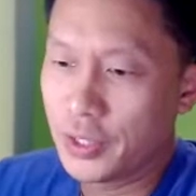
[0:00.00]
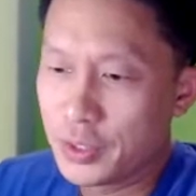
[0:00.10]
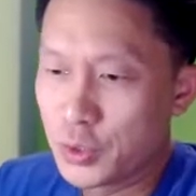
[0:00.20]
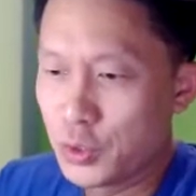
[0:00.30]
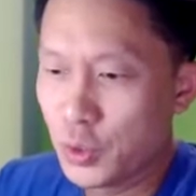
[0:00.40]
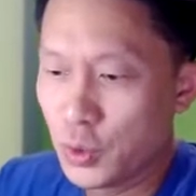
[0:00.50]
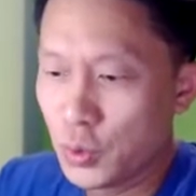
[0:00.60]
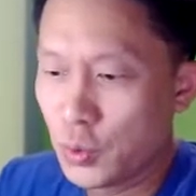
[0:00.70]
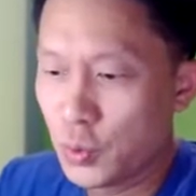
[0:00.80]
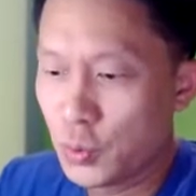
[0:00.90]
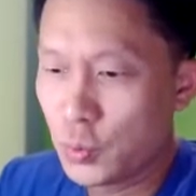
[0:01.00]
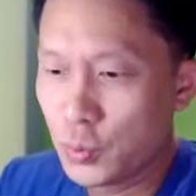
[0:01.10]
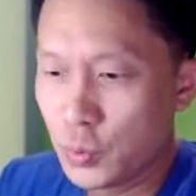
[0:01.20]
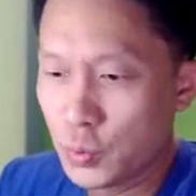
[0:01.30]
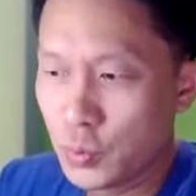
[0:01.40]
so
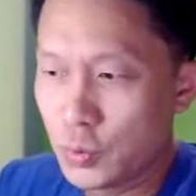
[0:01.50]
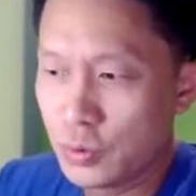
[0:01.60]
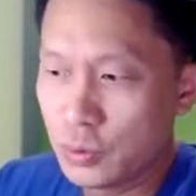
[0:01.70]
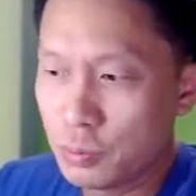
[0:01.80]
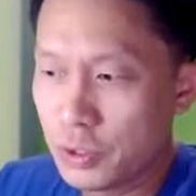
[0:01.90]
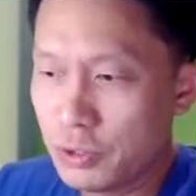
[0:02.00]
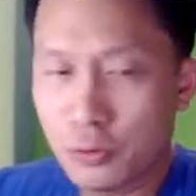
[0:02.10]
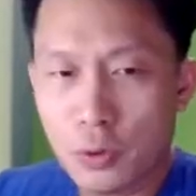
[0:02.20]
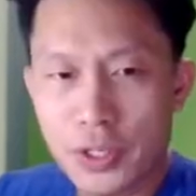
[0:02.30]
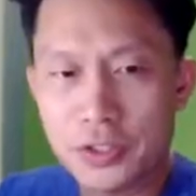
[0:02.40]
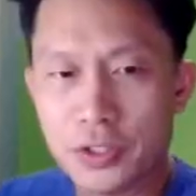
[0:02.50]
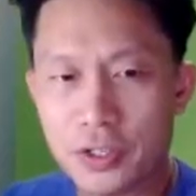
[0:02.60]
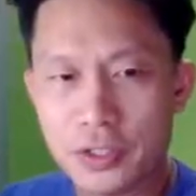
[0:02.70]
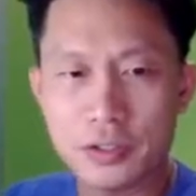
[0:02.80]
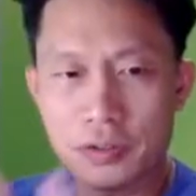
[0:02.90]
before I get
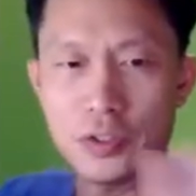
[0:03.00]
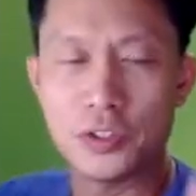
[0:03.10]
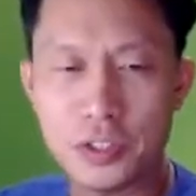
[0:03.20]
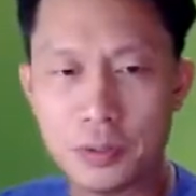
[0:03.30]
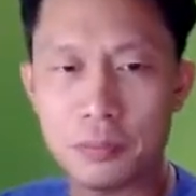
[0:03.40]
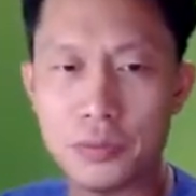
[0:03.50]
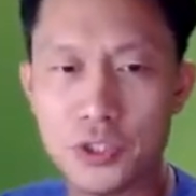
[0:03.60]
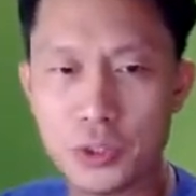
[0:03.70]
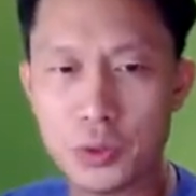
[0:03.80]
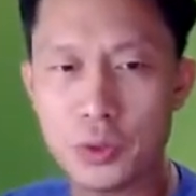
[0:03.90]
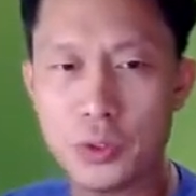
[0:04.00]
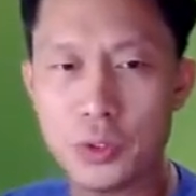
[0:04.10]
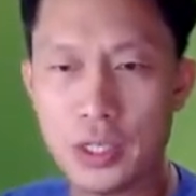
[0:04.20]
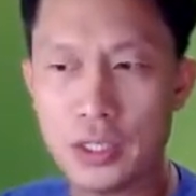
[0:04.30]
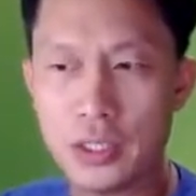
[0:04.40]
started, just some
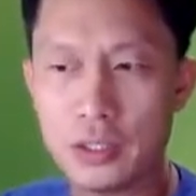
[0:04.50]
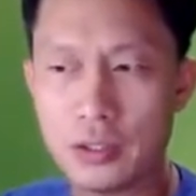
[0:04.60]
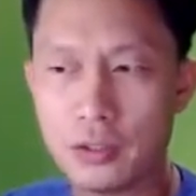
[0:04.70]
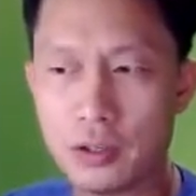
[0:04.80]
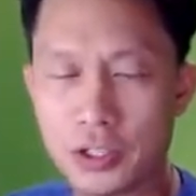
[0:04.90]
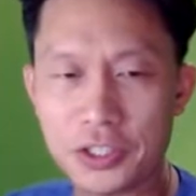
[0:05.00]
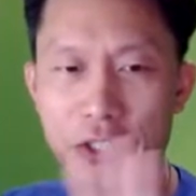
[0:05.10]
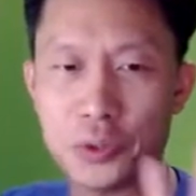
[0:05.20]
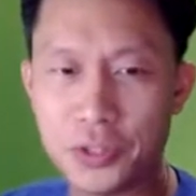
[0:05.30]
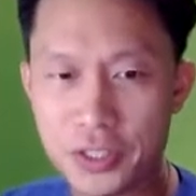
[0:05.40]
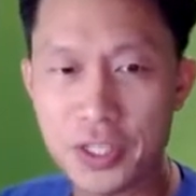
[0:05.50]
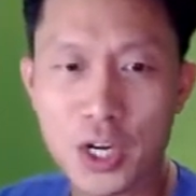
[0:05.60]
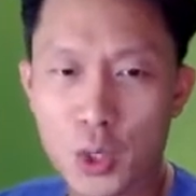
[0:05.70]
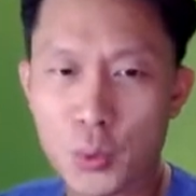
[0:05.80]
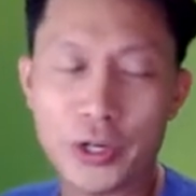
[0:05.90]
general architectural things.
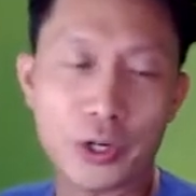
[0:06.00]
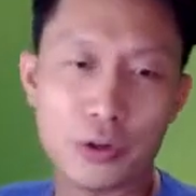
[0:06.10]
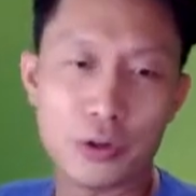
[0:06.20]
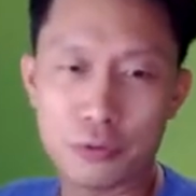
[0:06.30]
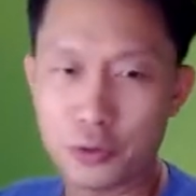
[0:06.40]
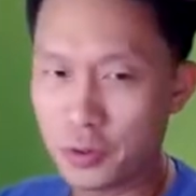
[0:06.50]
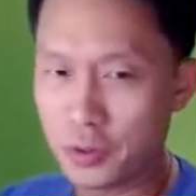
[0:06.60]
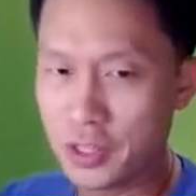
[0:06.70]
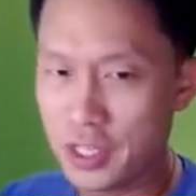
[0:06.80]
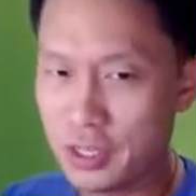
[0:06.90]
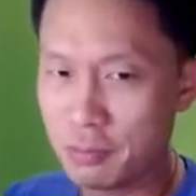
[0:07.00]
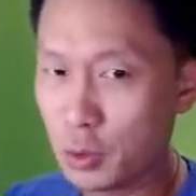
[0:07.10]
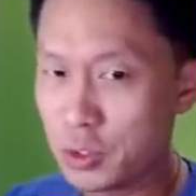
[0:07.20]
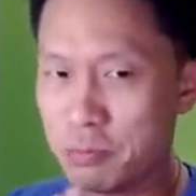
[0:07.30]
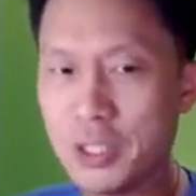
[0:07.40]
We are going for the
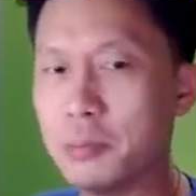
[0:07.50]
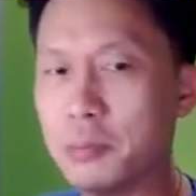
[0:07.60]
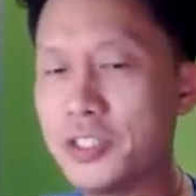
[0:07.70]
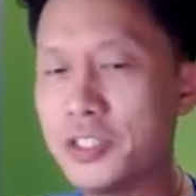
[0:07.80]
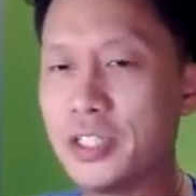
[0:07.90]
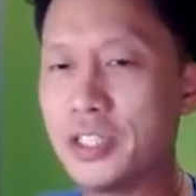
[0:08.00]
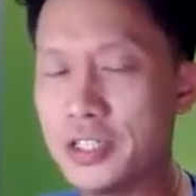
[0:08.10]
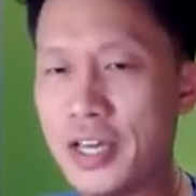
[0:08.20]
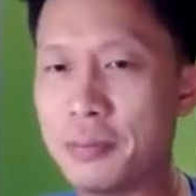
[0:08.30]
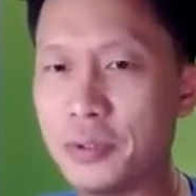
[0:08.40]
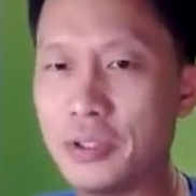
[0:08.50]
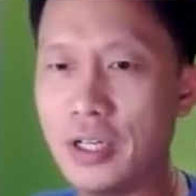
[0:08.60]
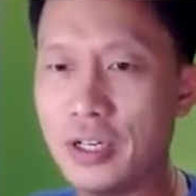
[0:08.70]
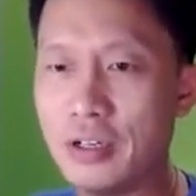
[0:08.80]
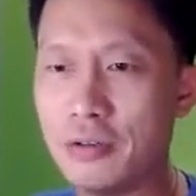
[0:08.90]
most minimalistic example
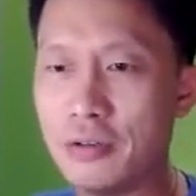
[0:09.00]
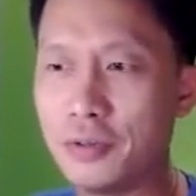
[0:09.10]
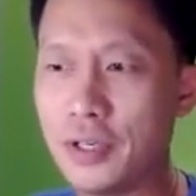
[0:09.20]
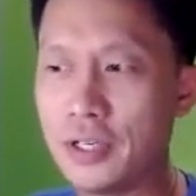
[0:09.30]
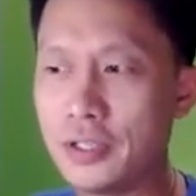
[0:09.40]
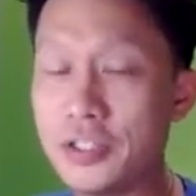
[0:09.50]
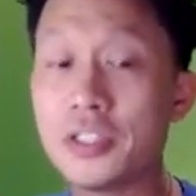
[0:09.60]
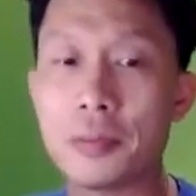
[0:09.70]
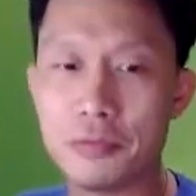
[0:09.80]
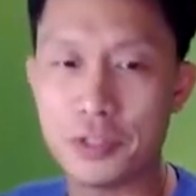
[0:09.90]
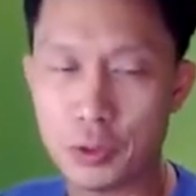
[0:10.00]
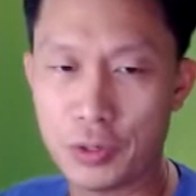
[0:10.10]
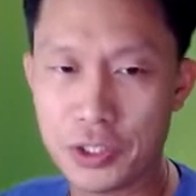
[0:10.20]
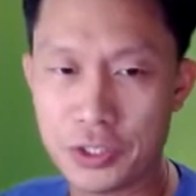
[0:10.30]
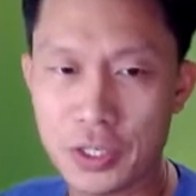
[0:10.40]
of this type of
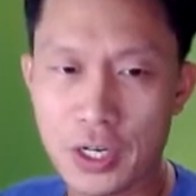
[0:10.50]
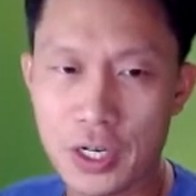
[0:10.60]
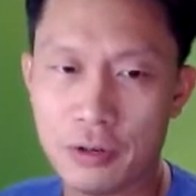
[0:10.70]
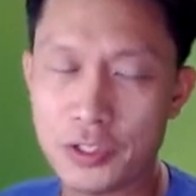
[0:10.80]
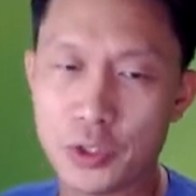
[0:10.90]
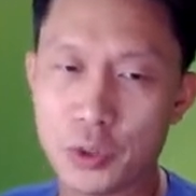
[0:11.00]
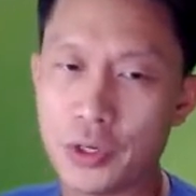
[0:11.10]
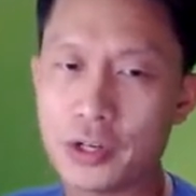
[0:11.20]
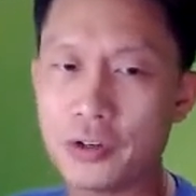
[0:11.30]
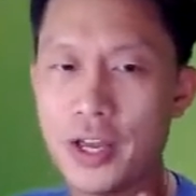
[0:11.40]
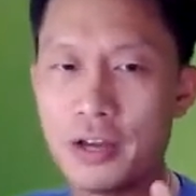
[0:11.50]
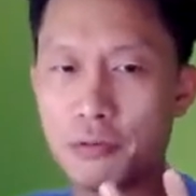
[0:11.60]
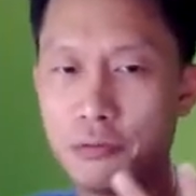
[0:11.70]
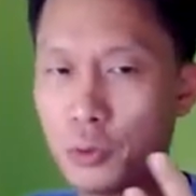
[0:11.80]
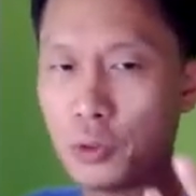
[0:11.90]
integration. Right, so we're not going to have a
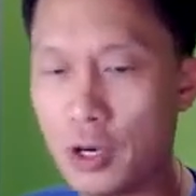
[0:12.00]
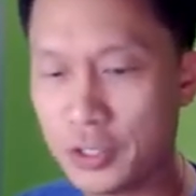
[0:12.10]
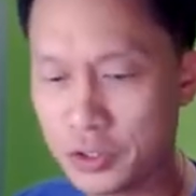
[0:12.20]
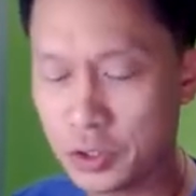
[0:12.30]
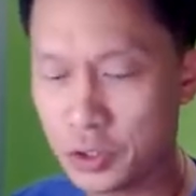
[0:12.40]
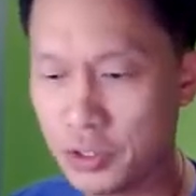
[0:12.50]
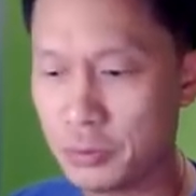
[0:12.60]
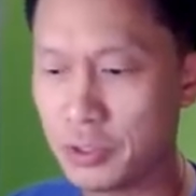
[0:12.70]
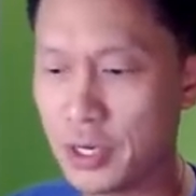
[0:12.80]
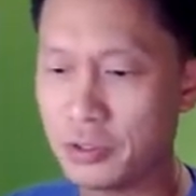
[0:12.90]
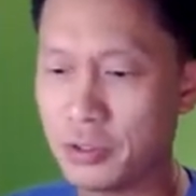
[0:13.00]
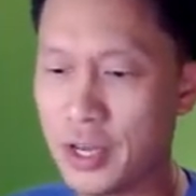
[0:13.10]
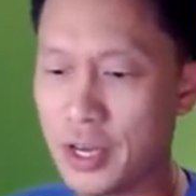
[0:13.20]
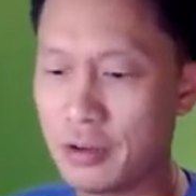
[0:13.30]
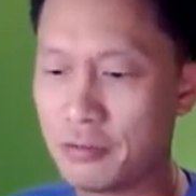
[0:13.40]
full login screen. We're not going to
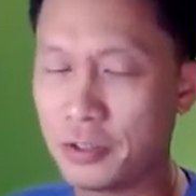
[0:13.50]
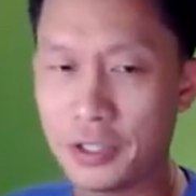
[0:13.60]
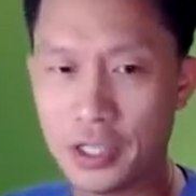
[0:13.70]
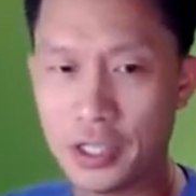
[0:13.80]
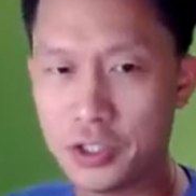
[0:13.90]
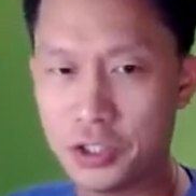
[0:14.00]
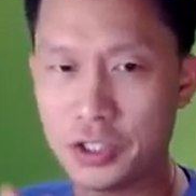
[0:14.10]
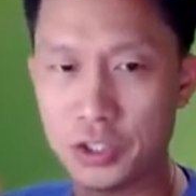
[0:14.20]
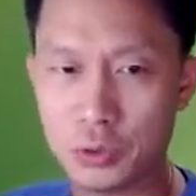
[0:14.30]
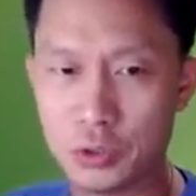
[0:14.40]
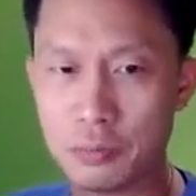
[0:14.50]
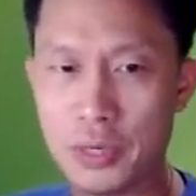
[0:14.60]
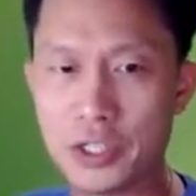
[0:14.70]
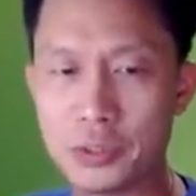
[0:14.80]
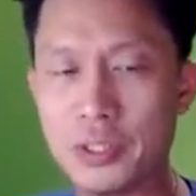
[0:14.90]
have authentication and user
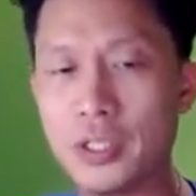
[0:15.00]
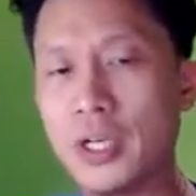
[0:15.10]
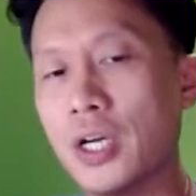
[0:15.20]
management.